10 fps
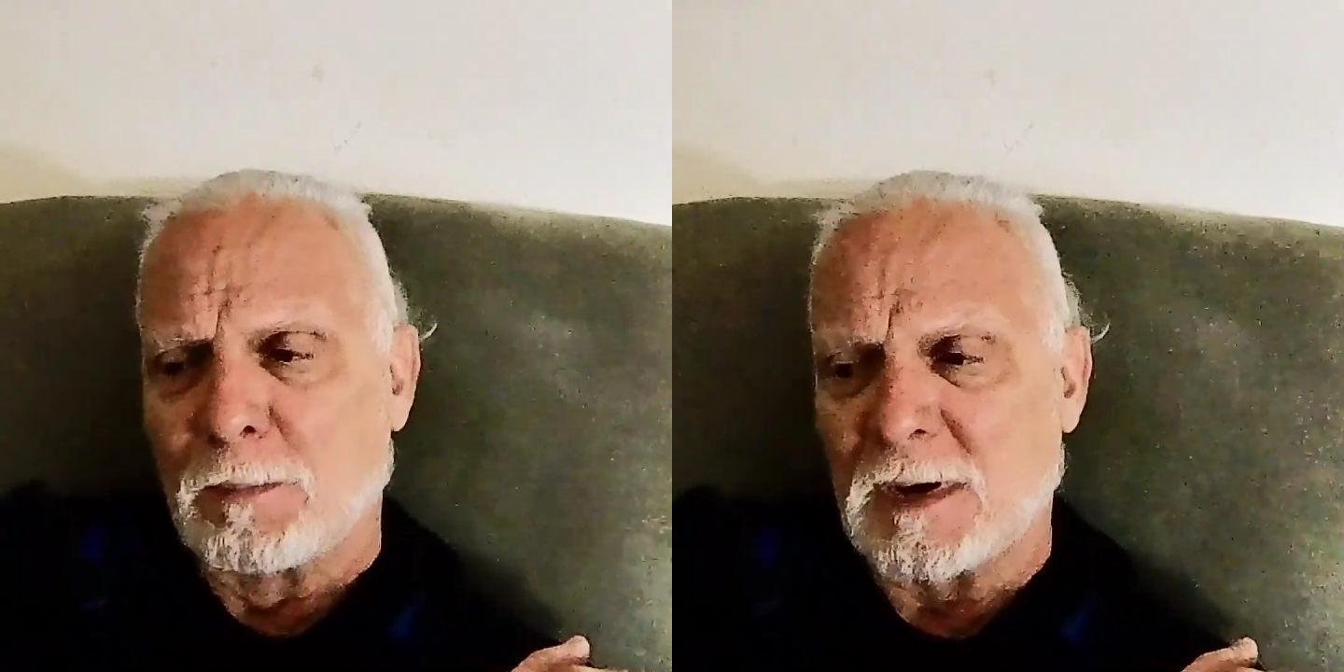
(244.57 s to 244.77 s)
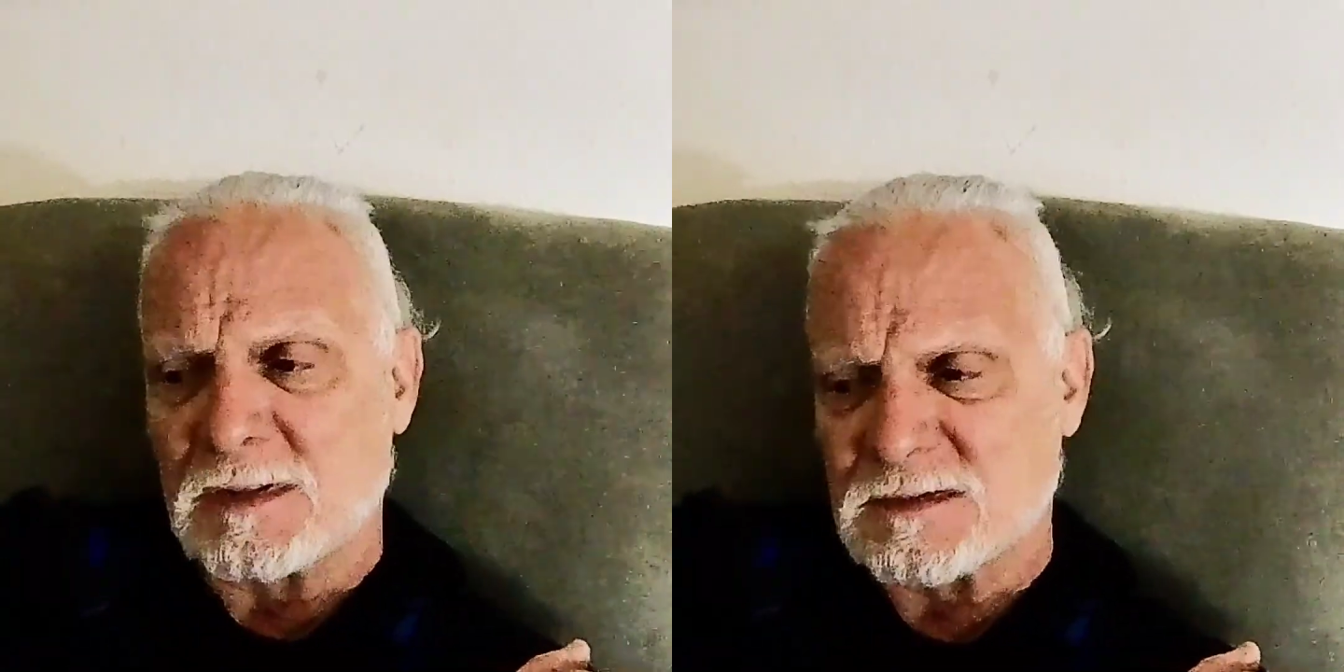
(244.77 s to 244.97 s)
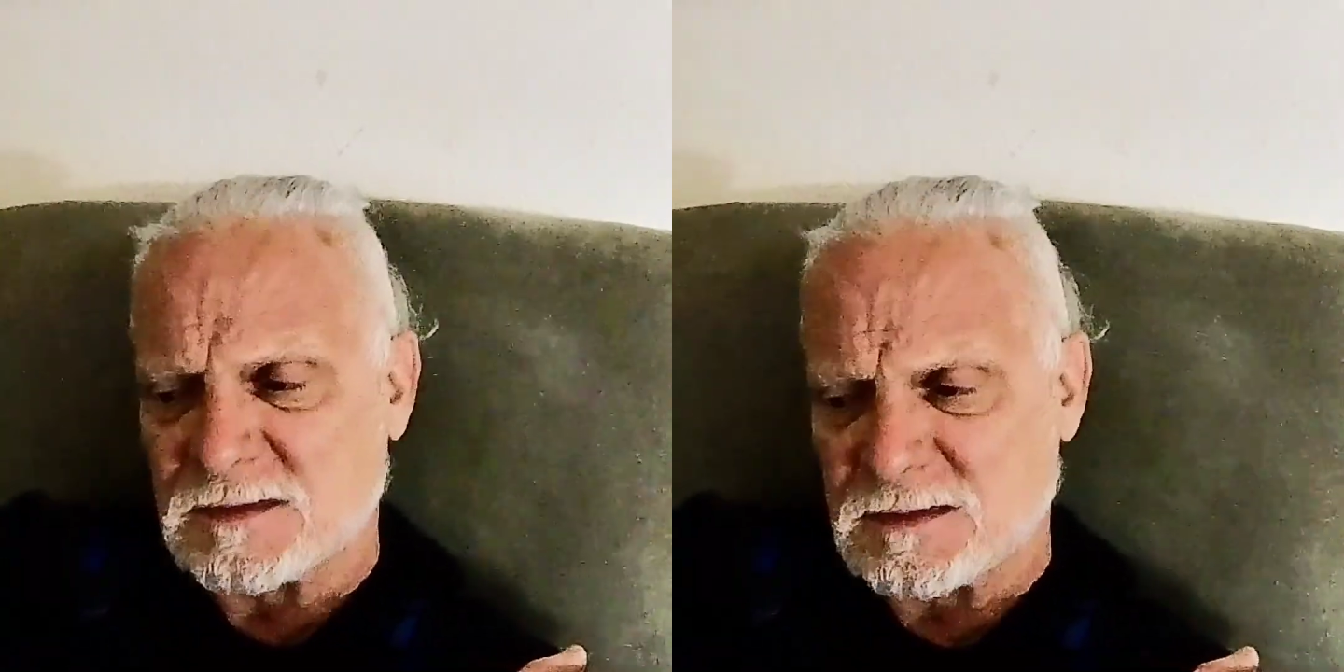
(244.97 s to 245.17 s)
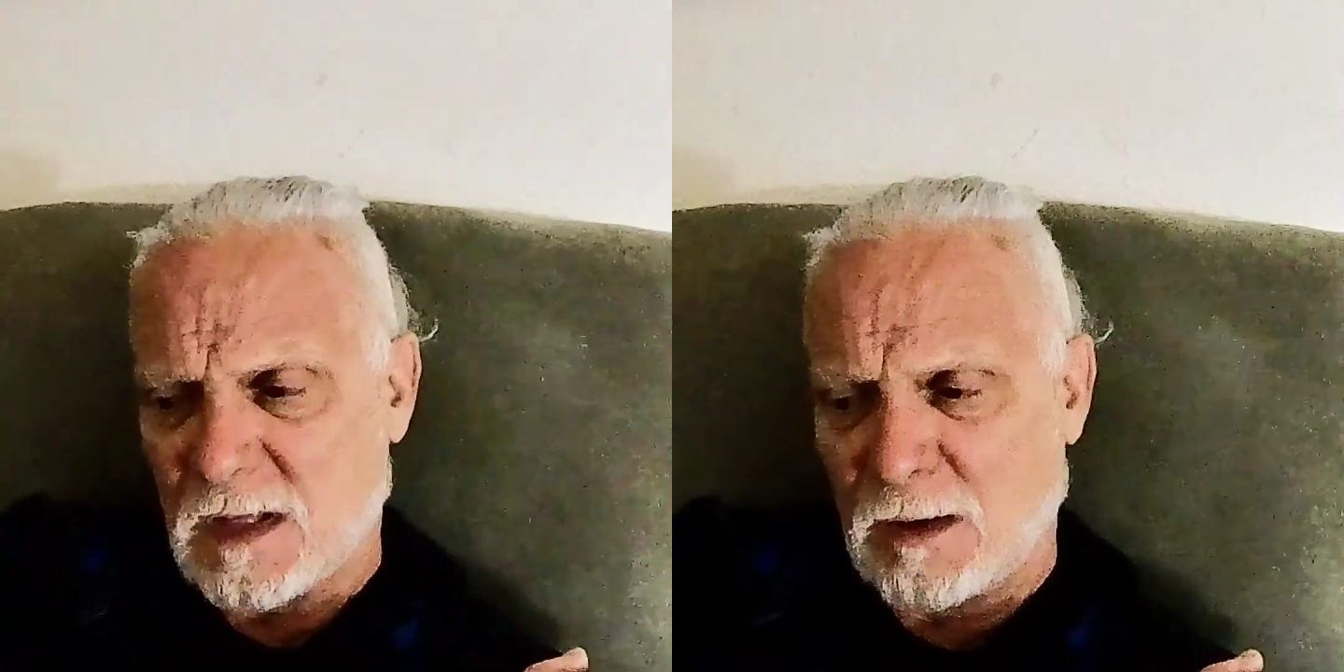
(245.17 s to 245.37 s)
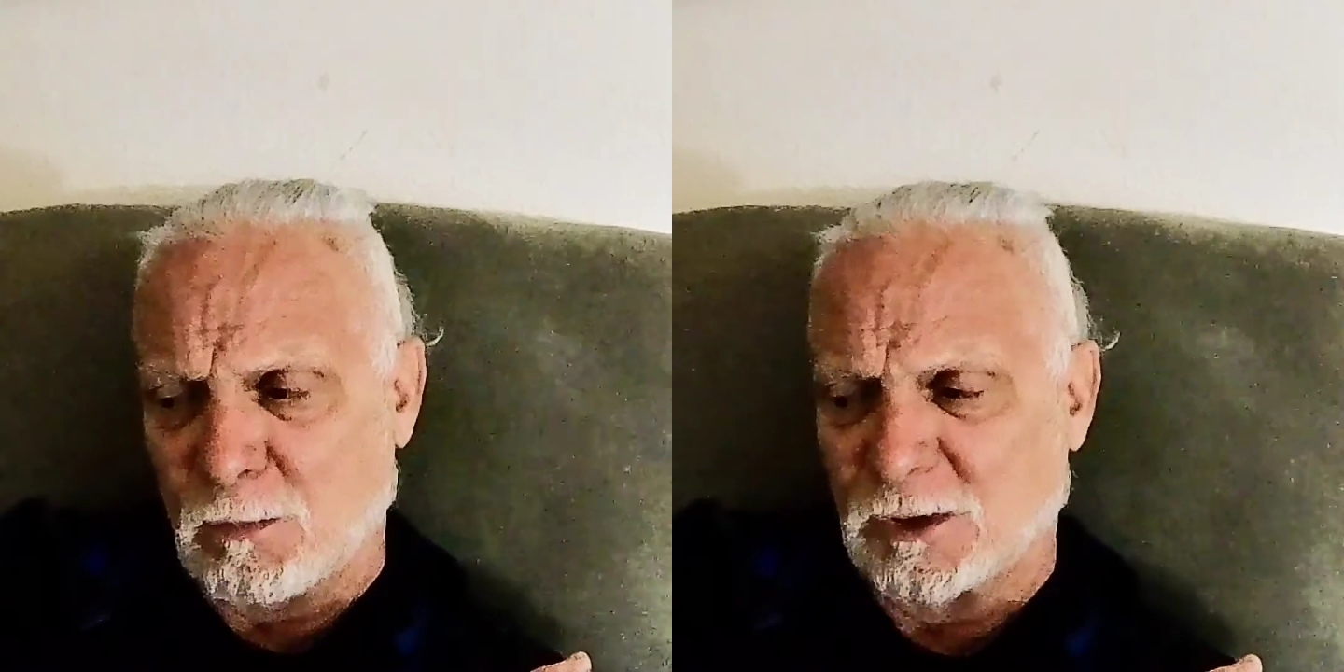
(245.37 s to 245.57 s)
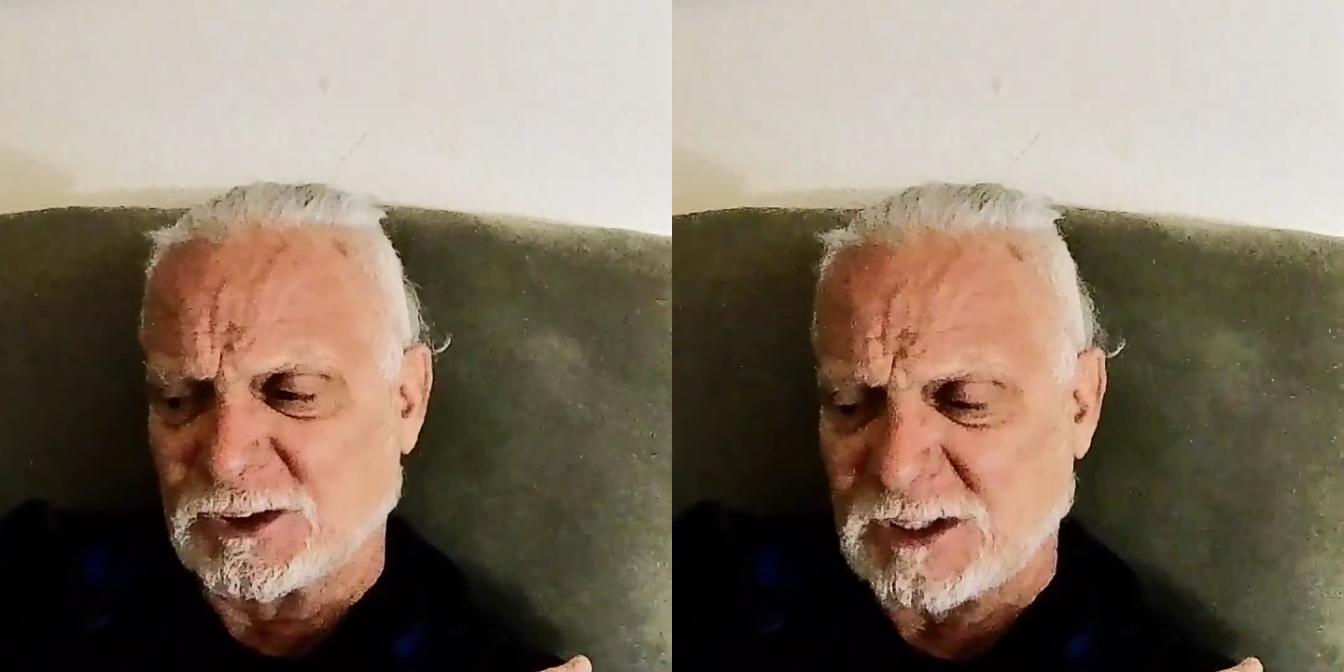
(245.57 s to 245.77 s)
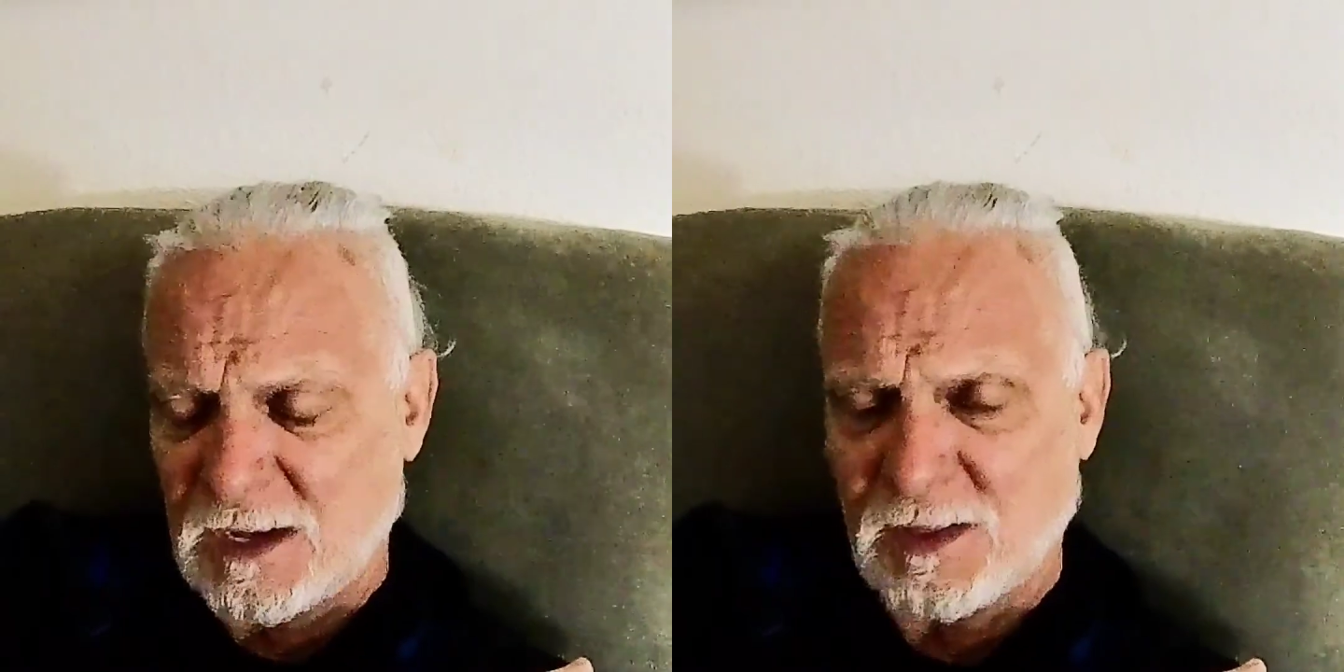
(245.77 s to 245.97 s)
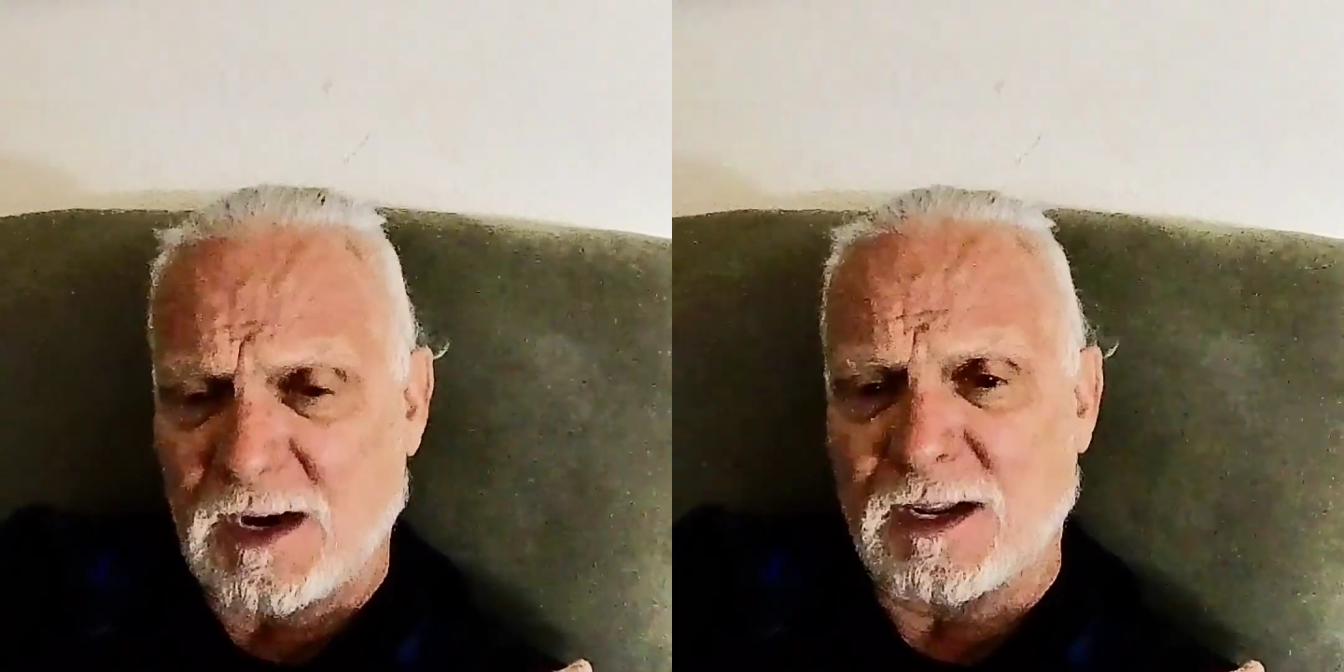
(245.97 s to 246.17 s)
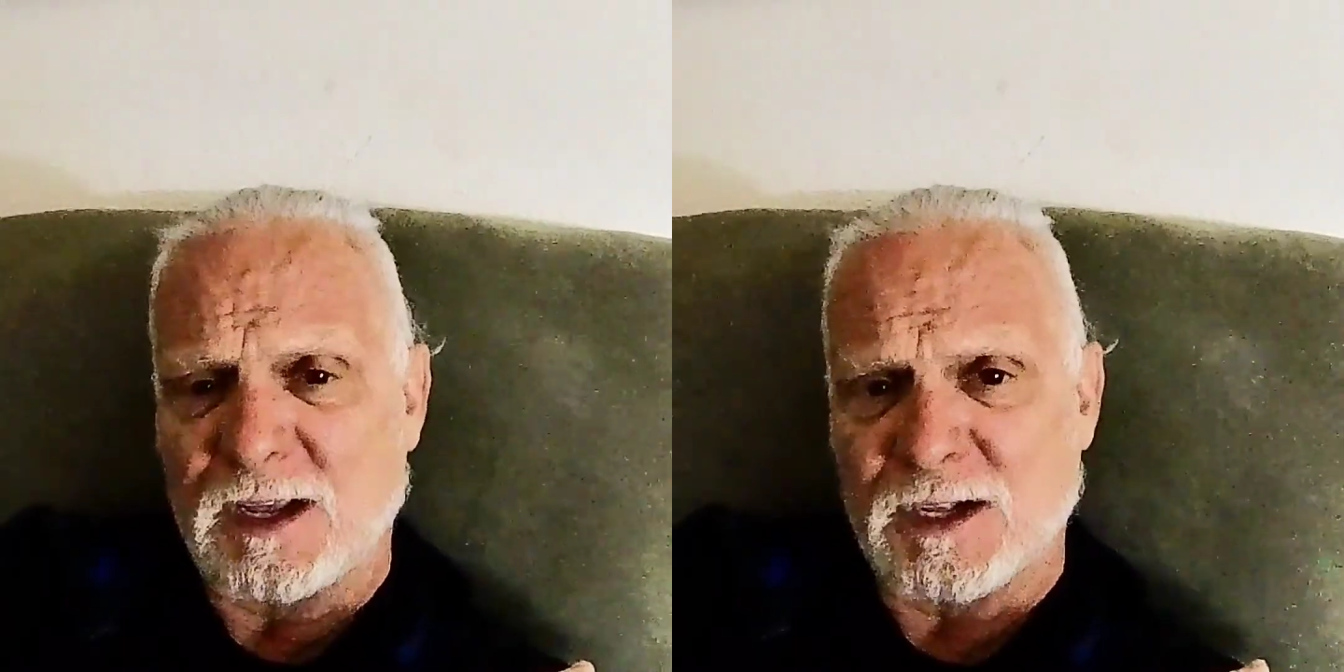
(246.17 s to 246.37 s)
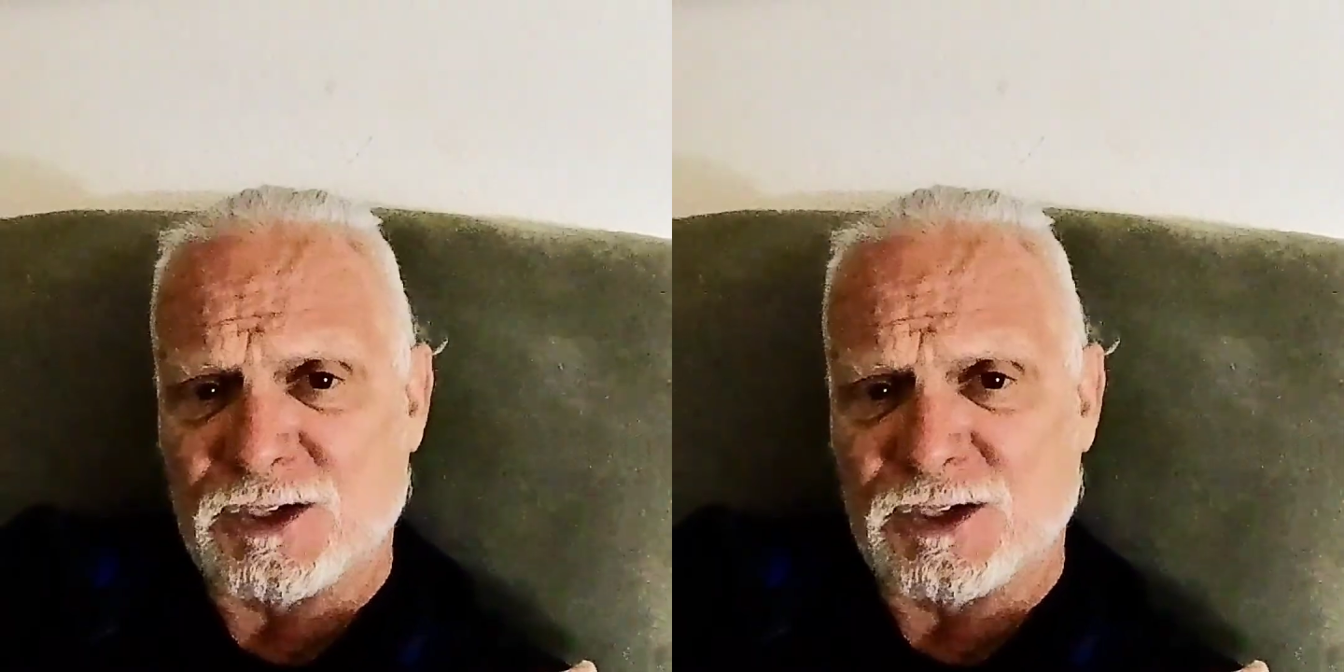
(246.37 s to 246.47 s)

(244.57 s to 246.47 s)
But I will say that it,